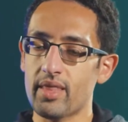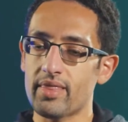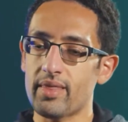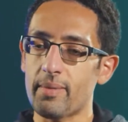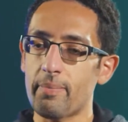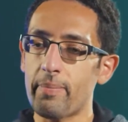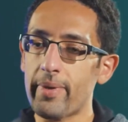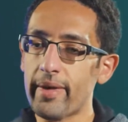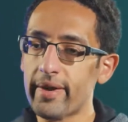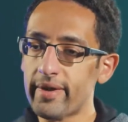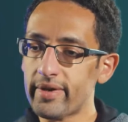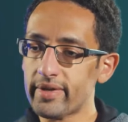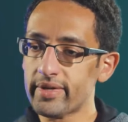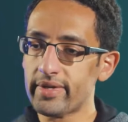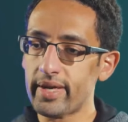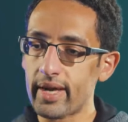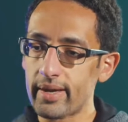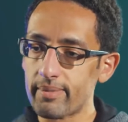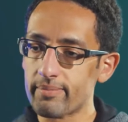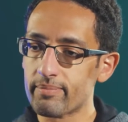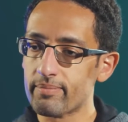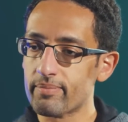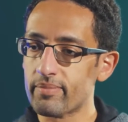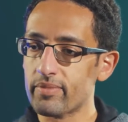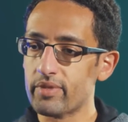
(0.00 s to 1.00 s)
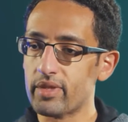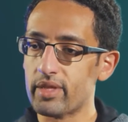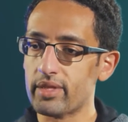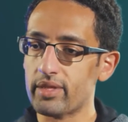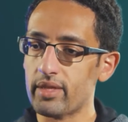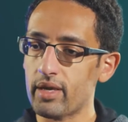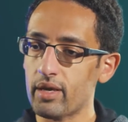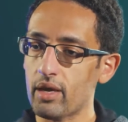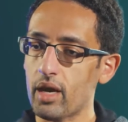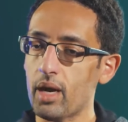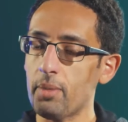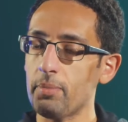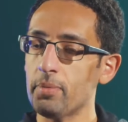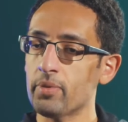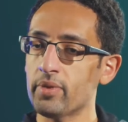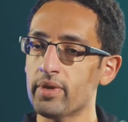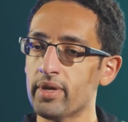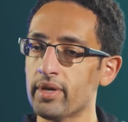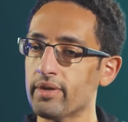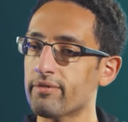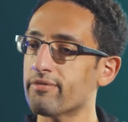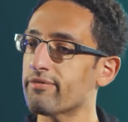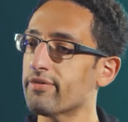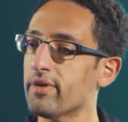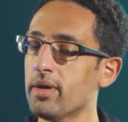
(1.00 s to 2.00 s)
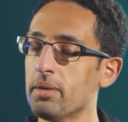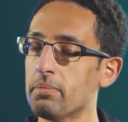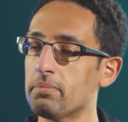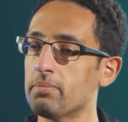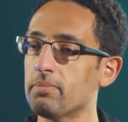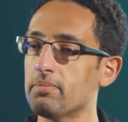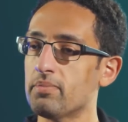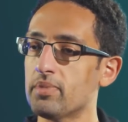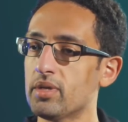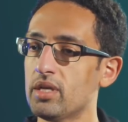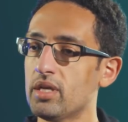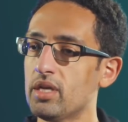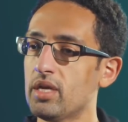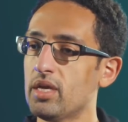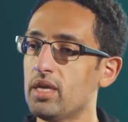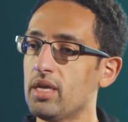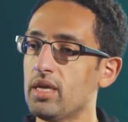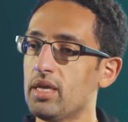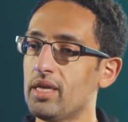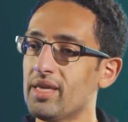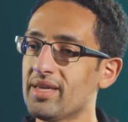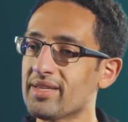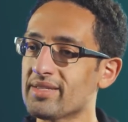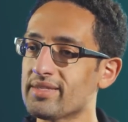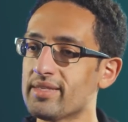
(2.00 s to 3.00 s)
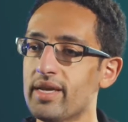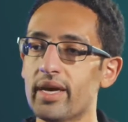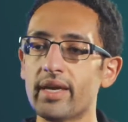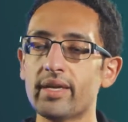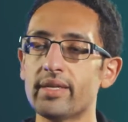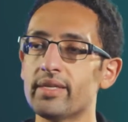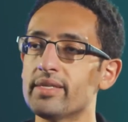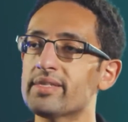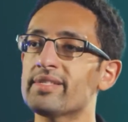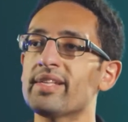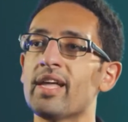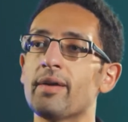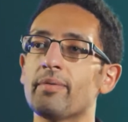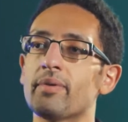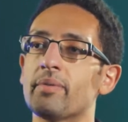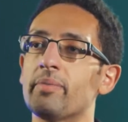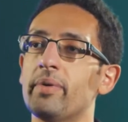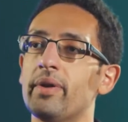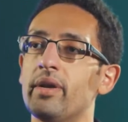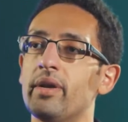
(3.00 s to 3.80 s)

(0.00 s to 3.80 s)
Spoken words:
the paradigm that they're operating from is not an Islamic